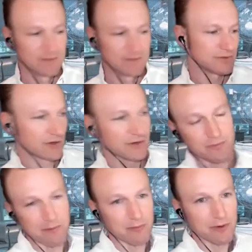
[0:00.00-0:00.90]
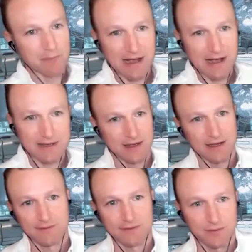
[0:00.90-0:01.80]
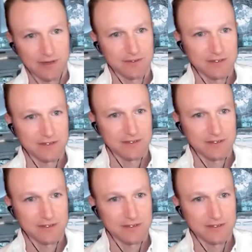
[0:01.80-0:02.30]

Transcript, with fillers: started remembering past lives when I was in